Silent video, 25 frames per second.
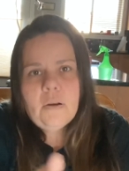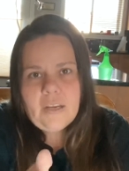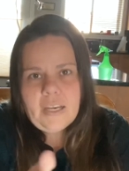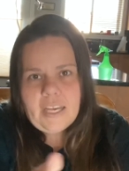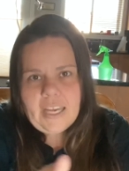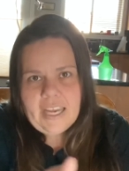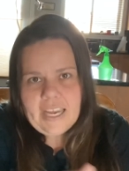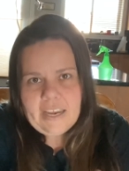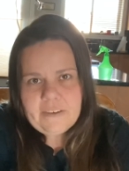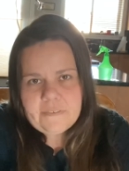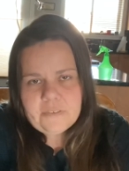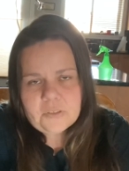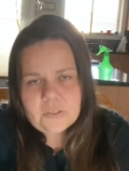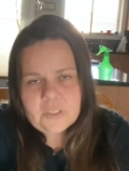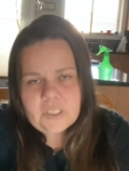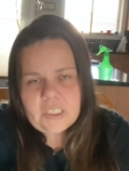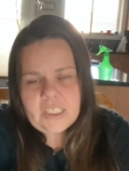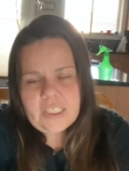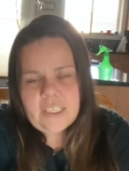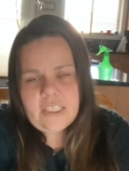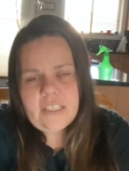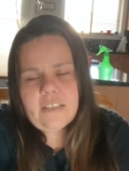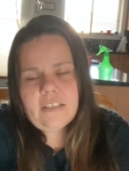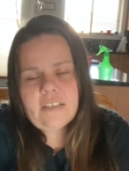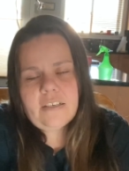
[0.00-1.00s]
After the
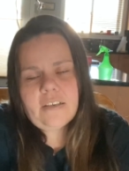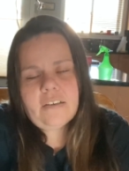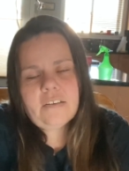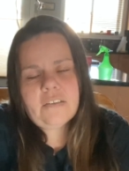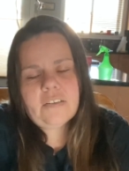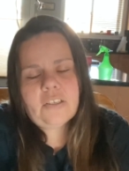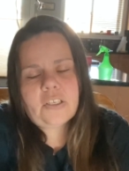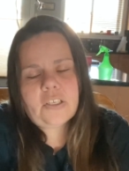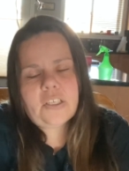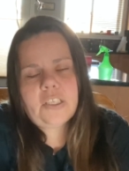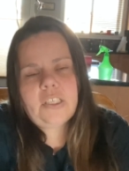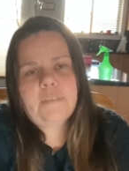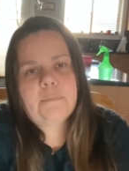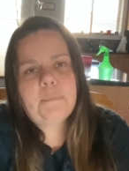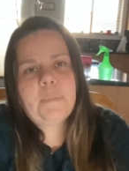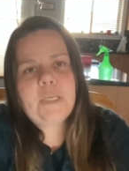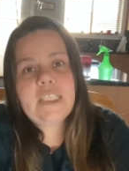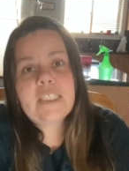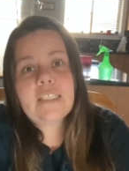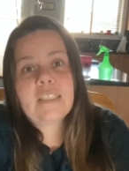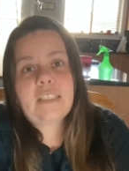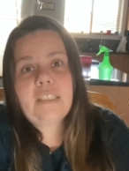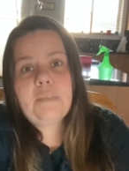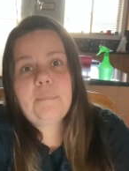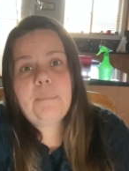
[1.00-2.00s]
year, they're going to
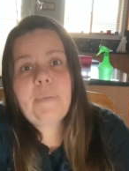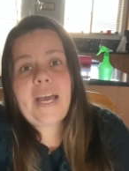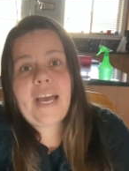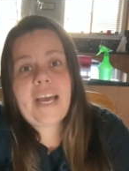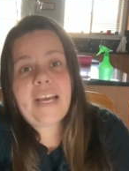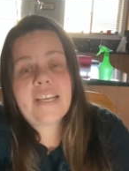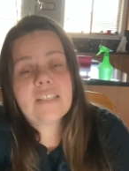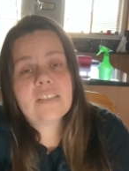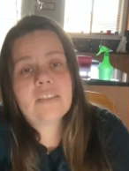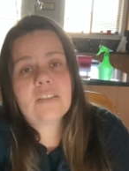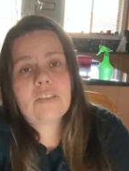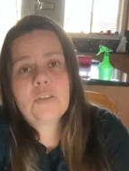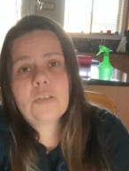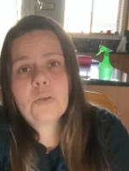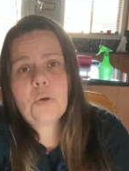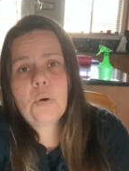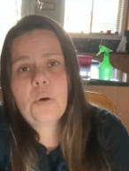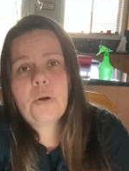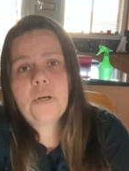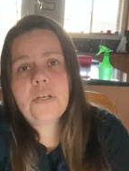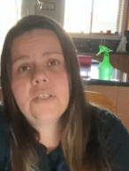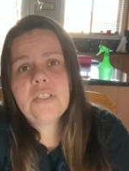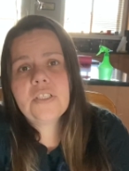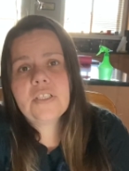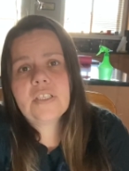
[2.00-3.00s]
basically pass the
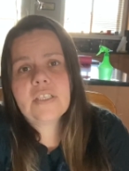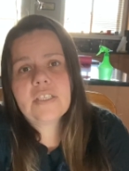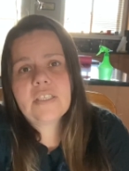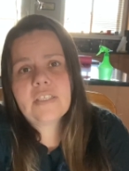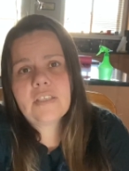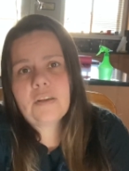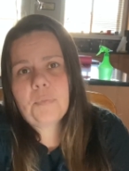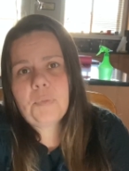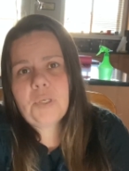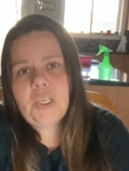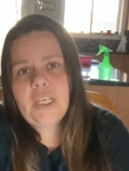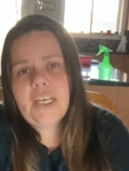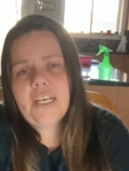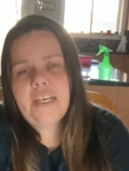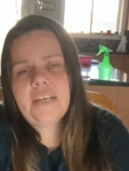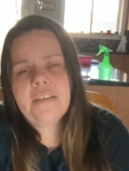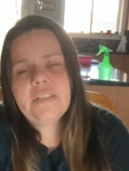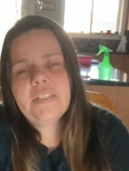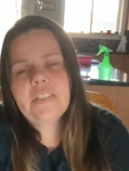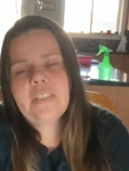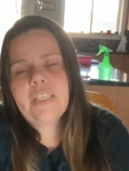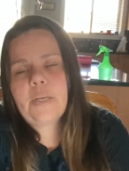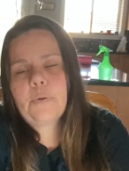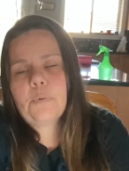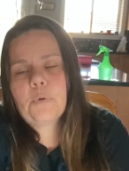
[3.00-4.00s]
torch to someone else.
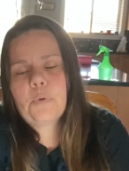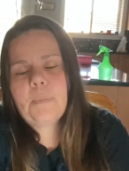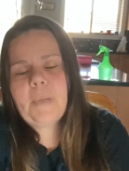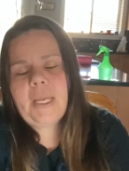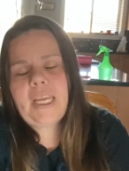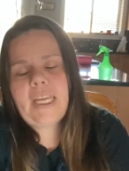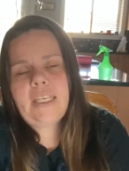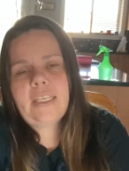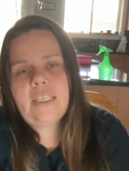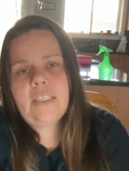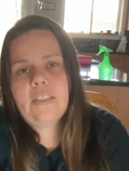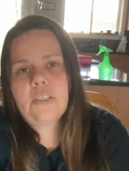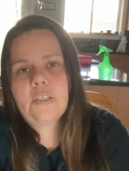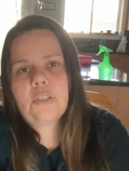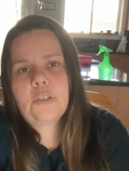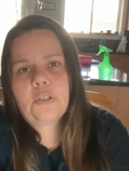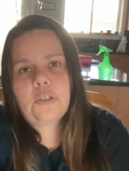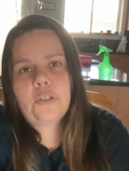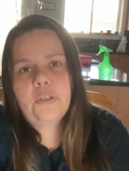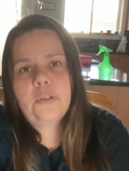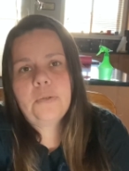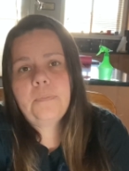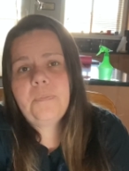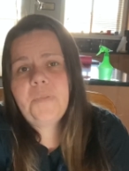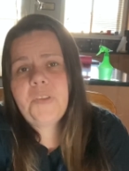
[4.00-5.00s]
They remain in the
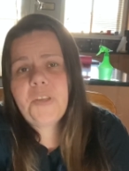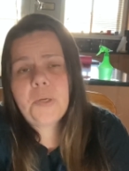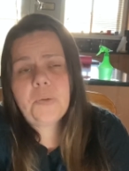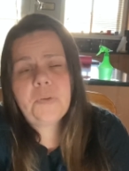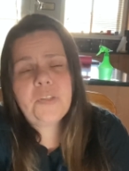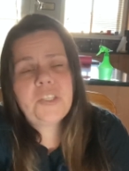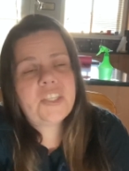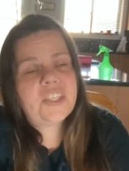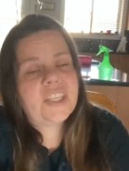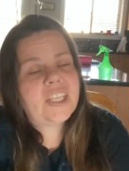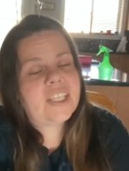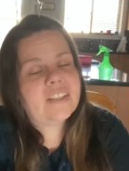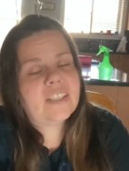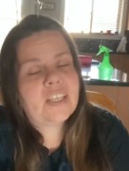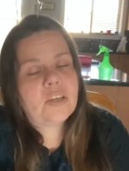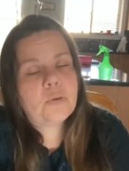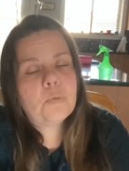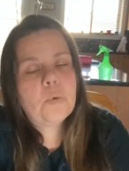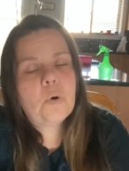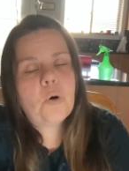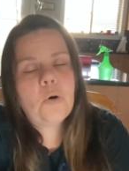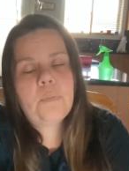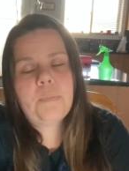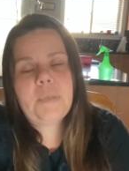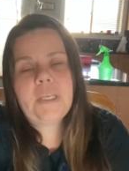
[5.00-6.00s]
group. The only thing they
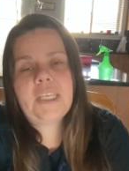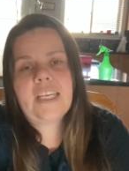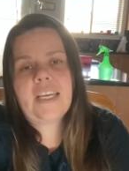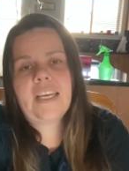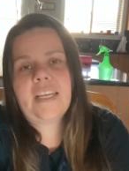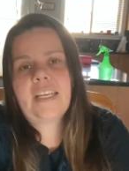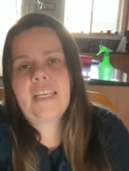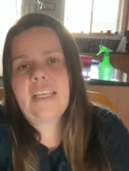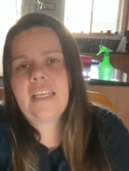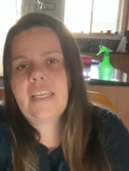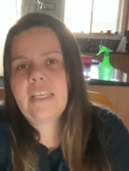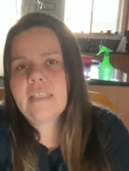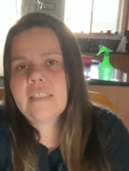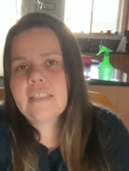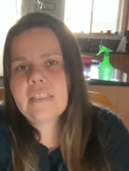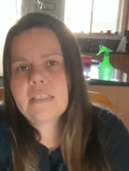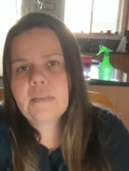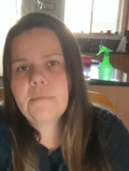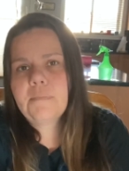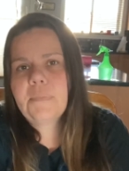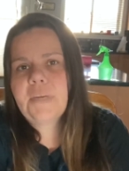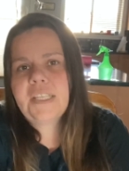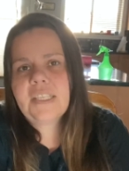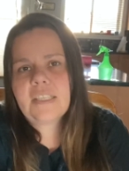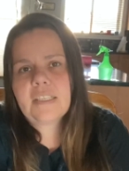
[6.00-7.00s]
won't be getting is the
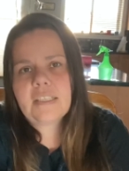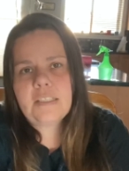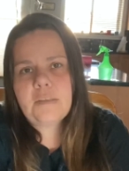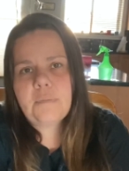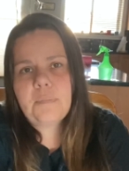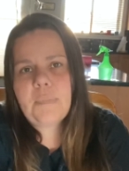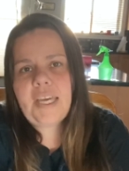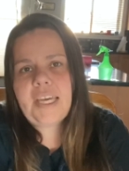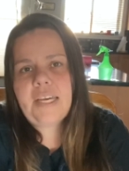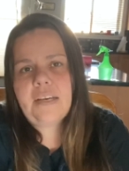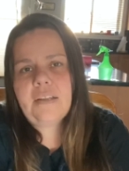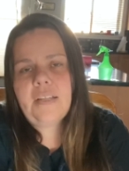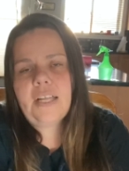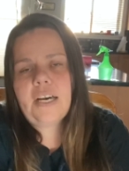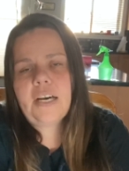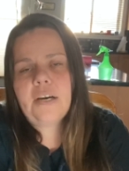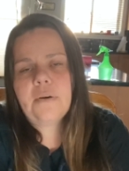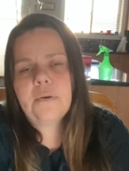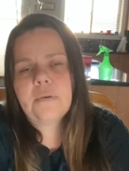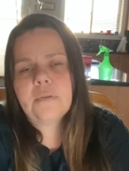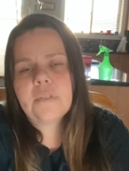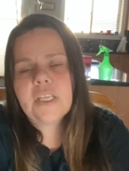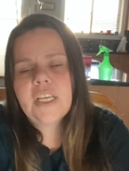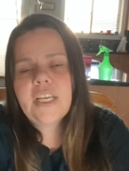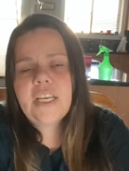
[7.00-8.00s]
monthly mail
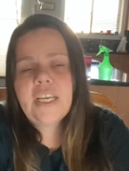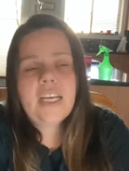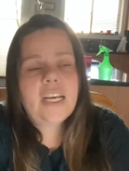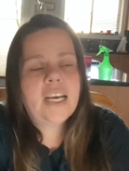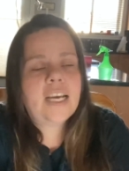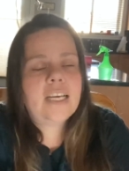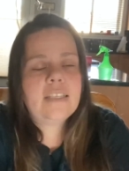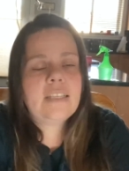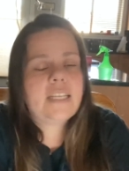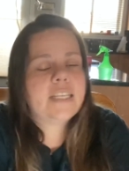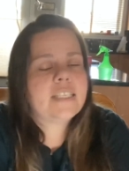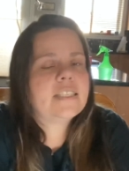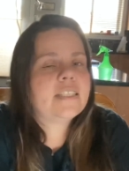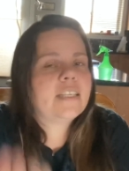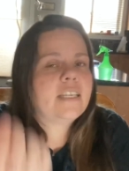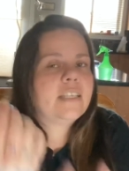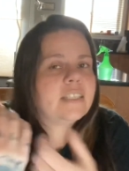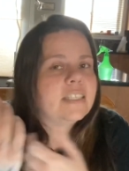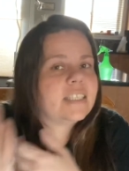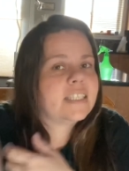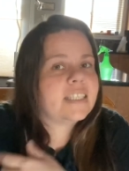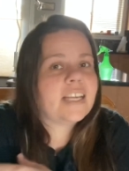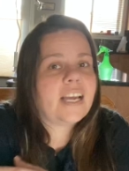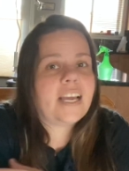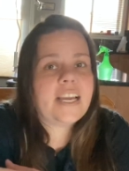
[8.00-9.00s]
out unless they
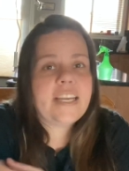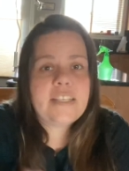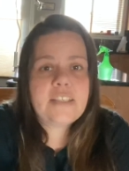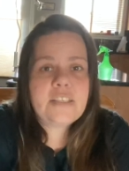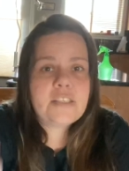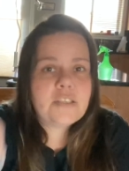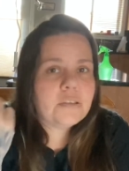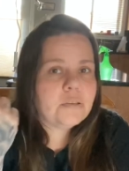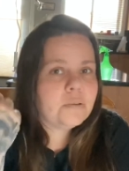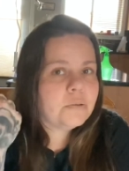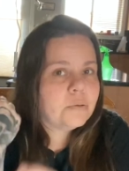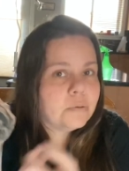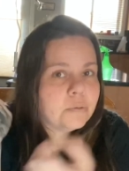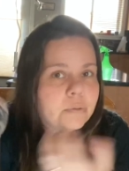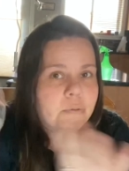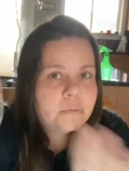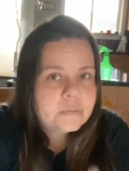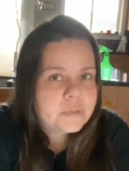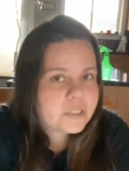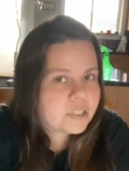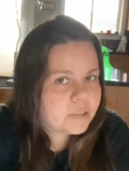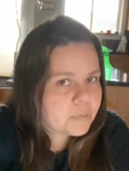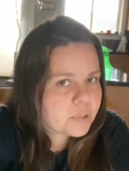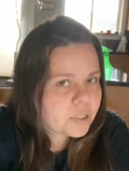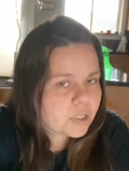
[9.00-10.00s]
decide to
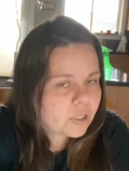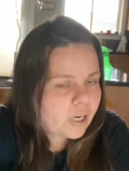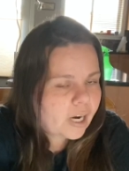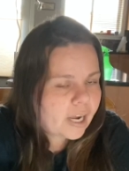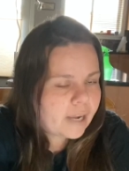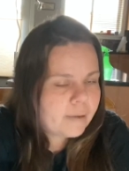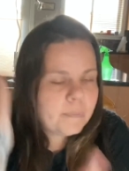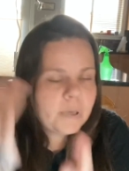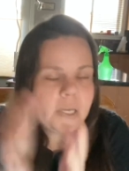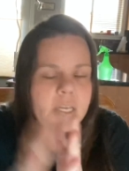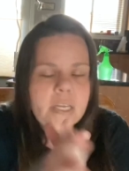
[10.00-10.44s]
subscribe.